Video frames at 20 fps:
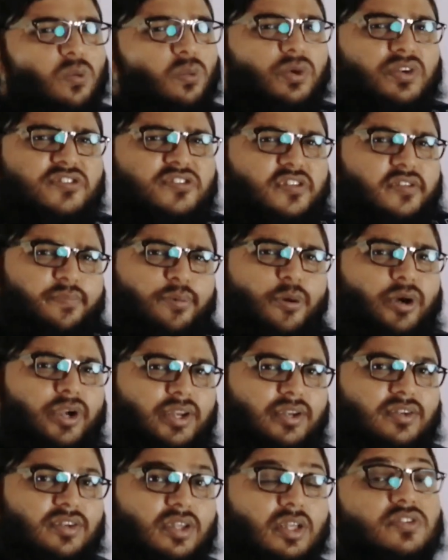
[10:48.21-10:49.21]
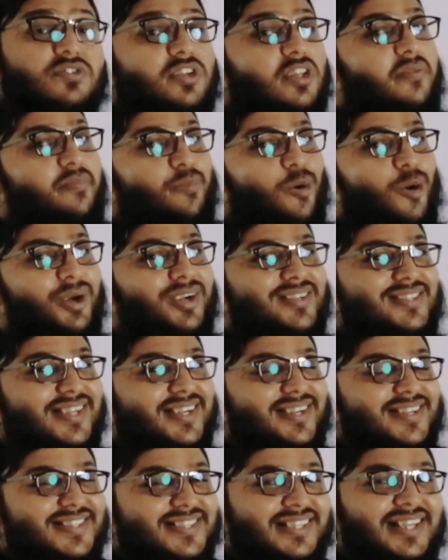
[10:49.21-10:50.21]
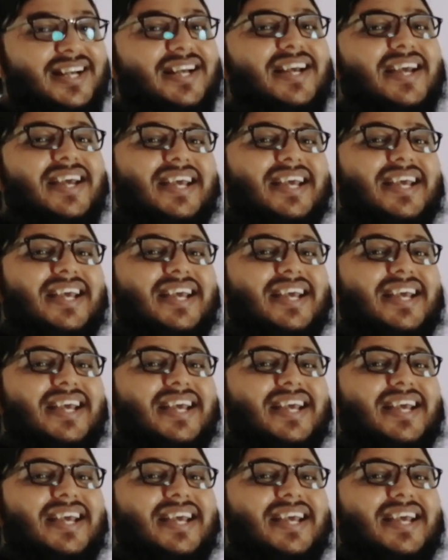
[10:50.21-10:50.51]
What's the point? So the point is